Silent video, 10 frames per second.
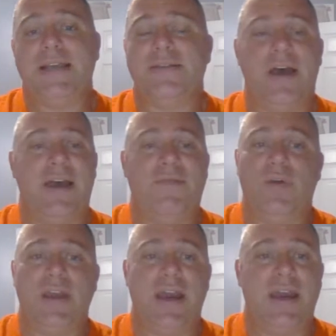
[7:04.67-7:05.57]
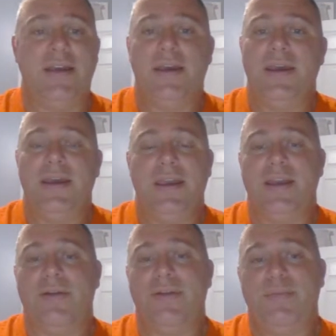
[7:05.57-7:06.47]
They'll have one guy,
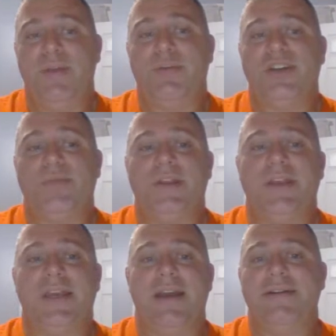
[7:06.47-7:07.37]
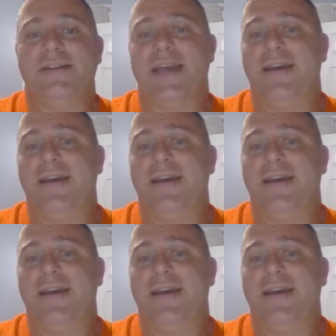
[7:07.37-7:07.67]
and they pretty much split the carries.